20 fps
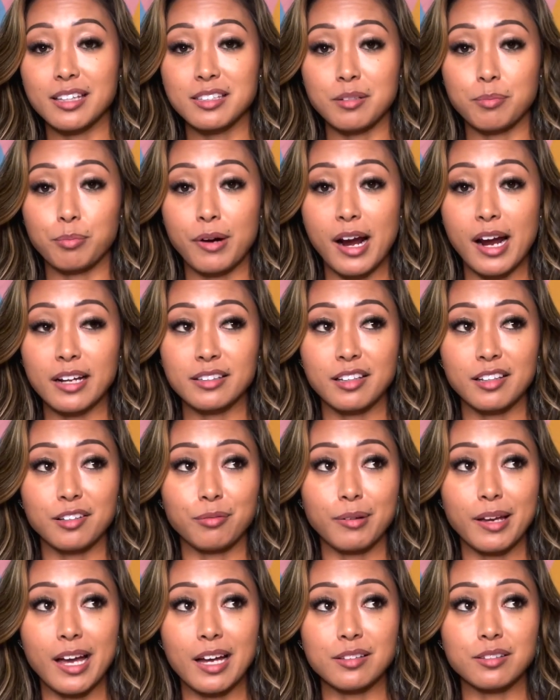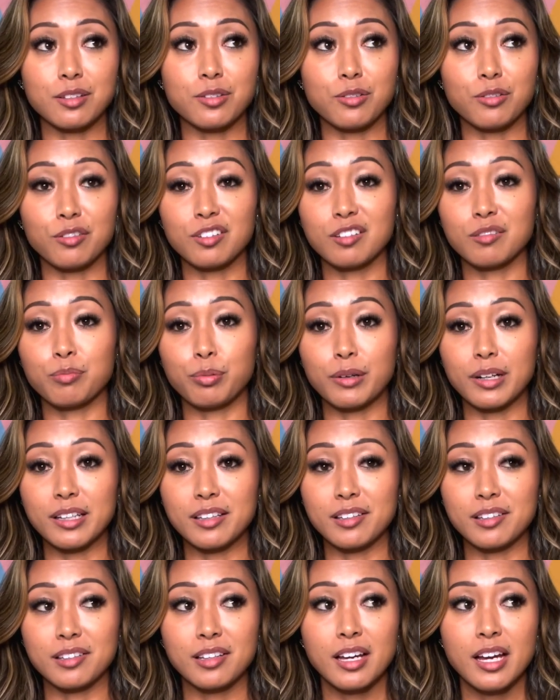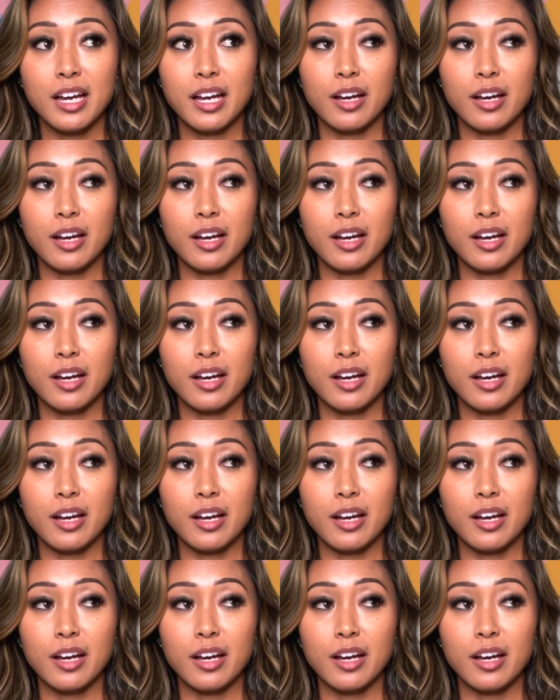to practice, we had to do sprints